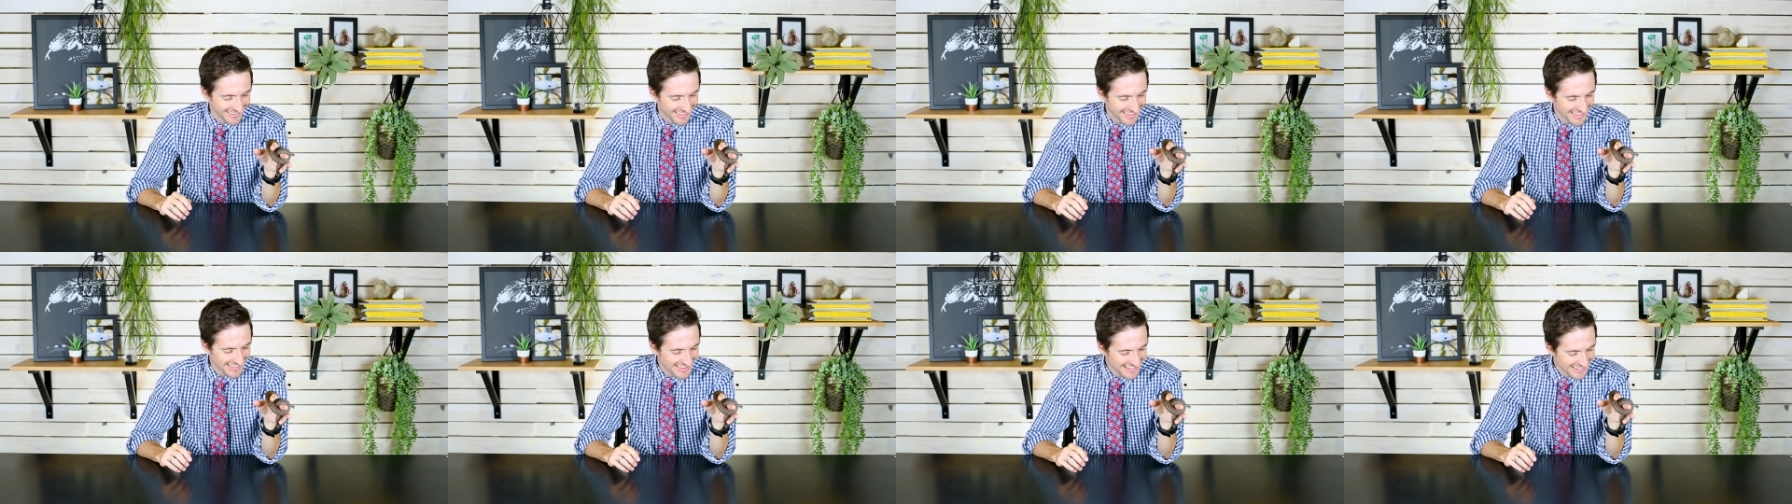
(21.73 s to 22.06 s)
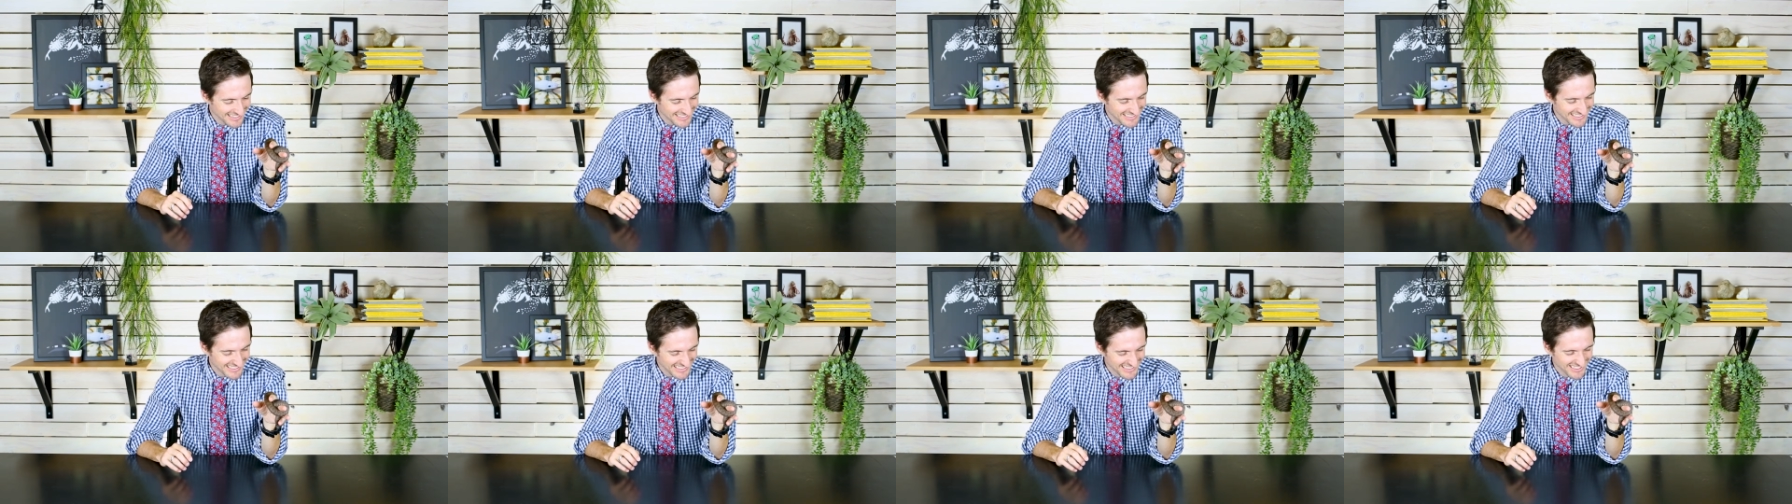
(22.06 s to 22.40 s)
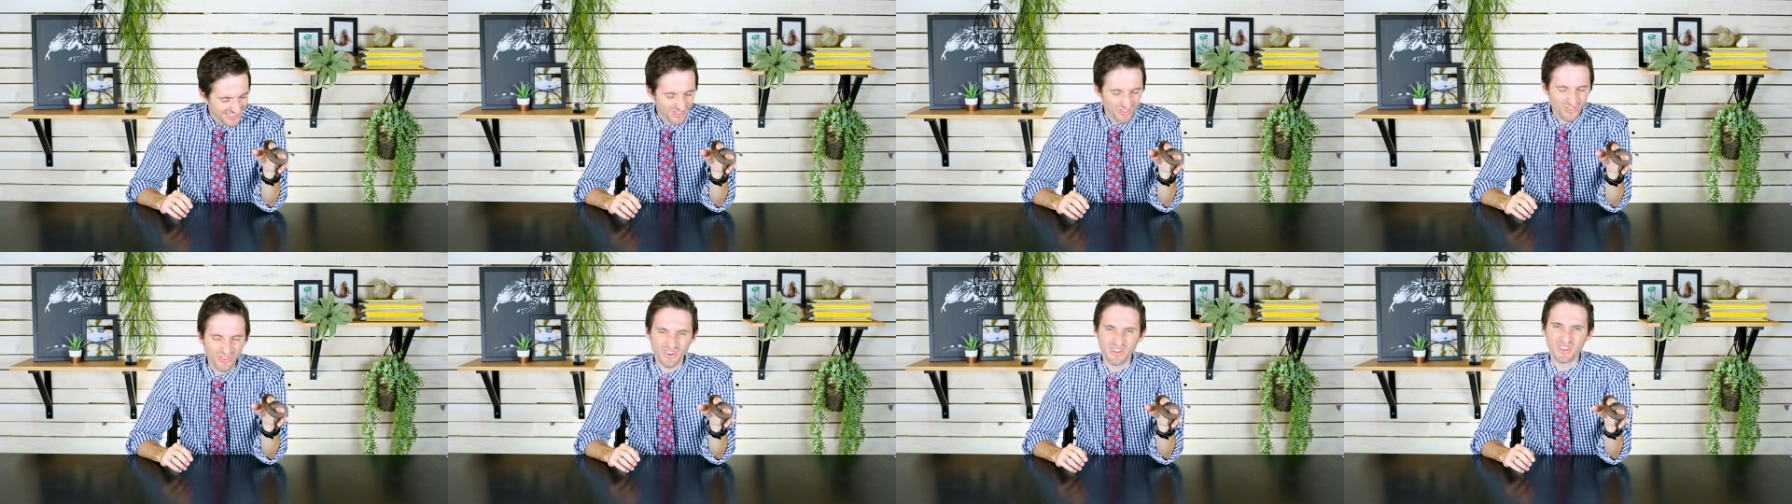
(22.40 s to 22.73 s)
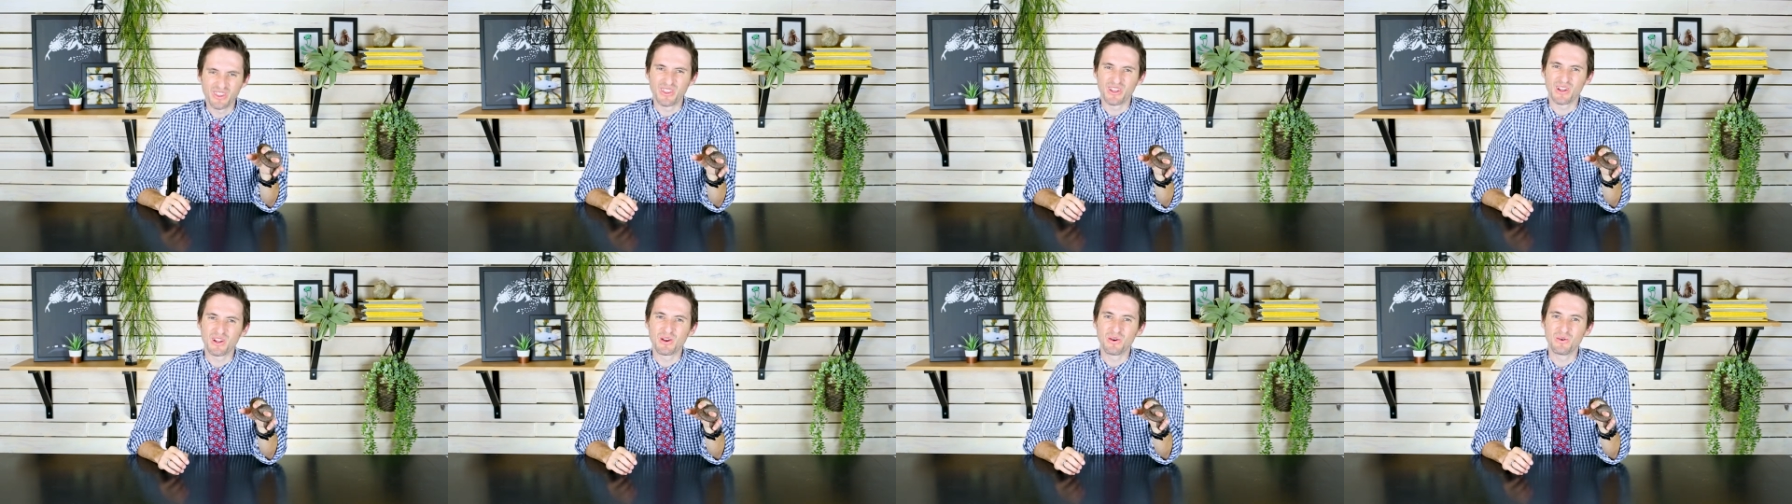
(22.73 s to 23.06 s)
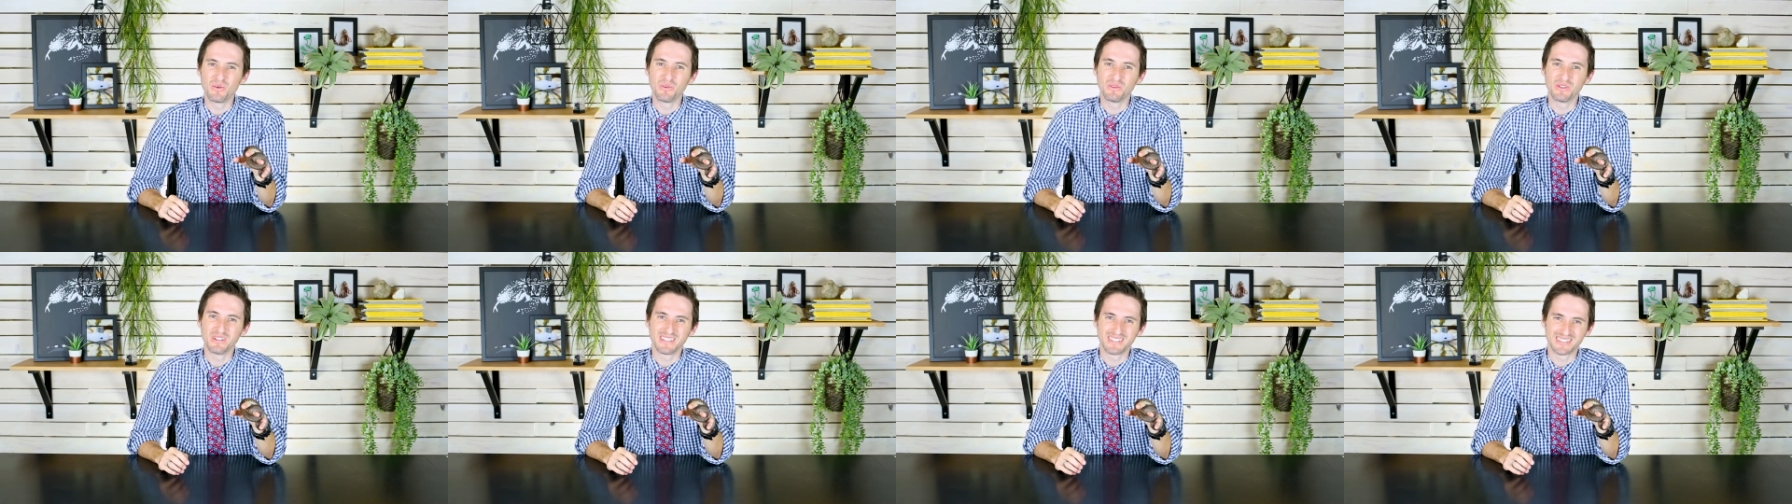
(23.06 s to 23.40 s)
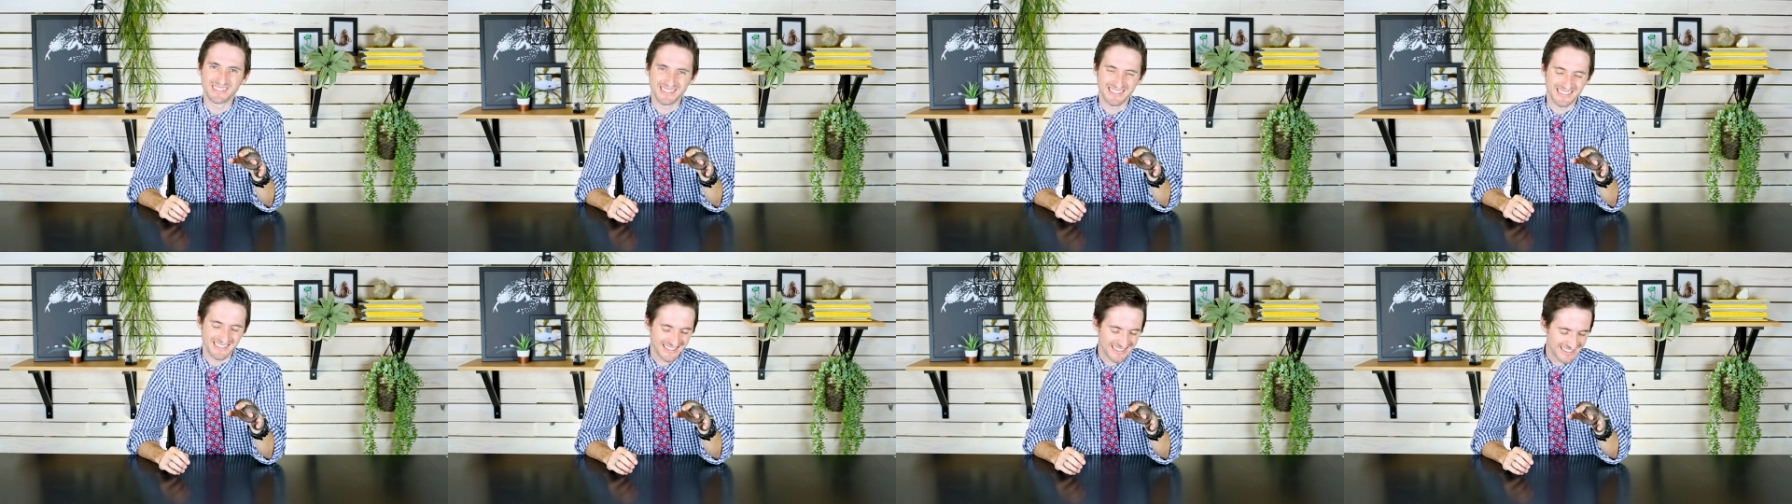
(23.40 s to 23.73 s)
this is one of the
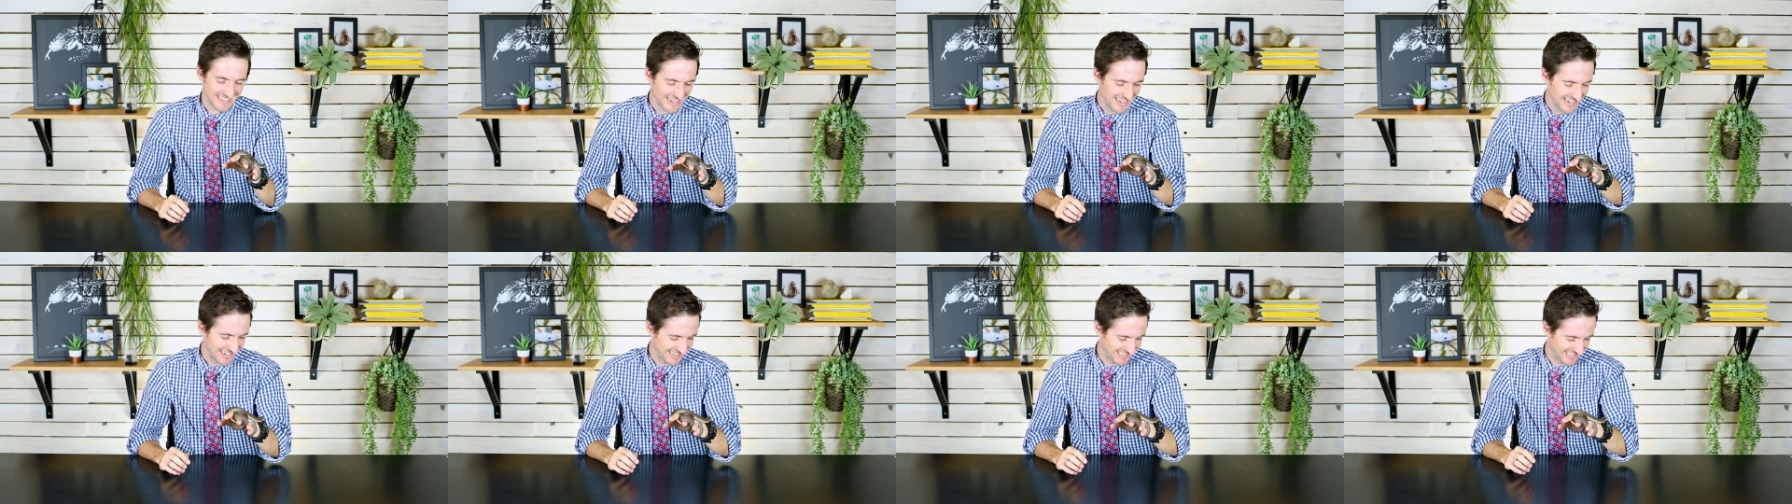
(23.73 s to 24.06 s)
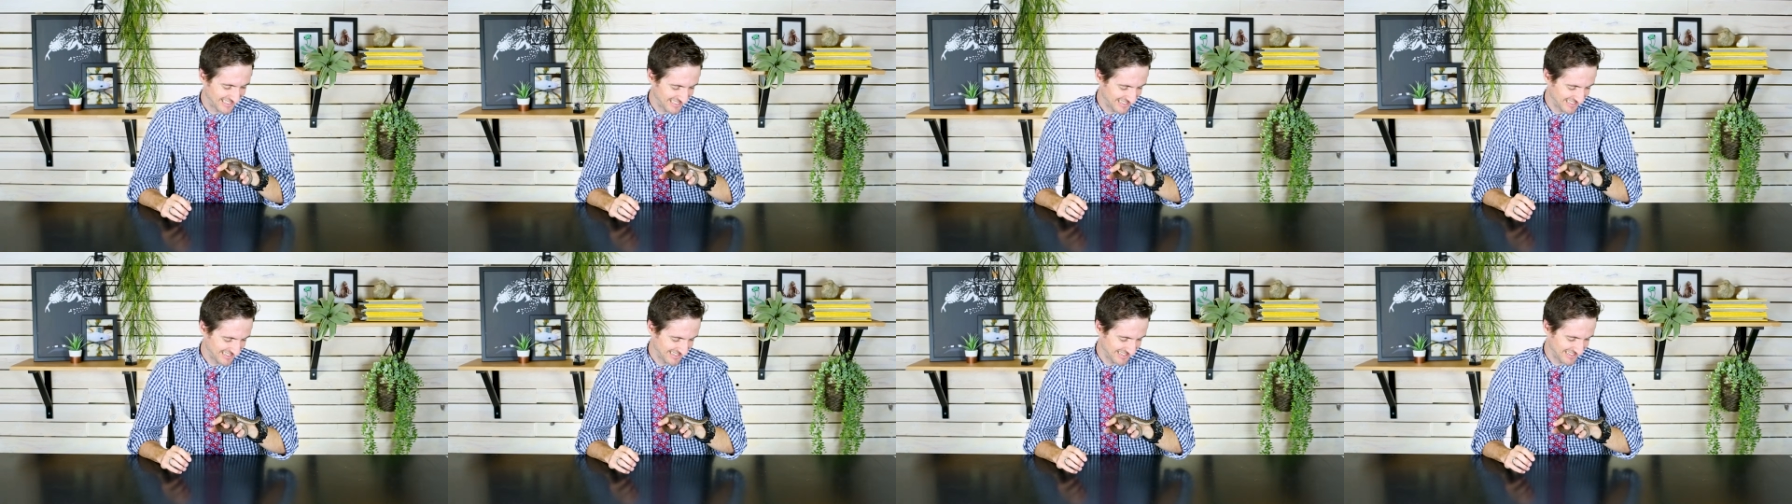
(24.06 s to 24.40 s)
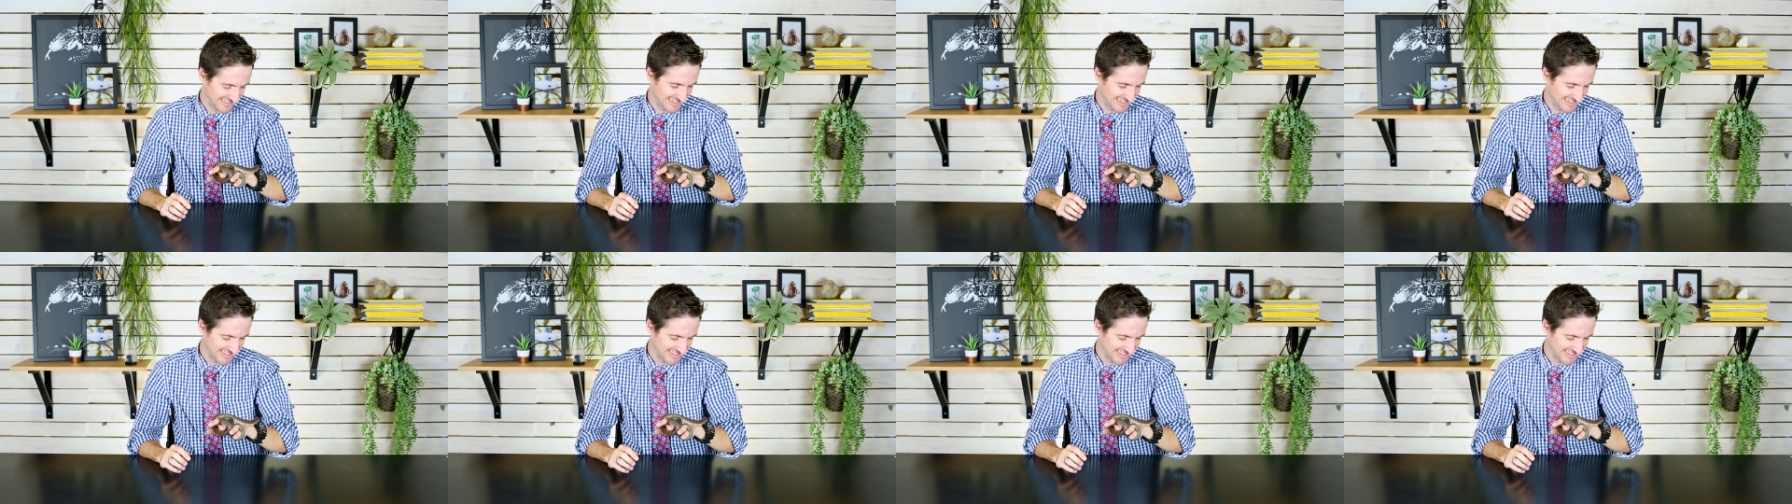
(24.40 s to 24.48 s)
coolest snakes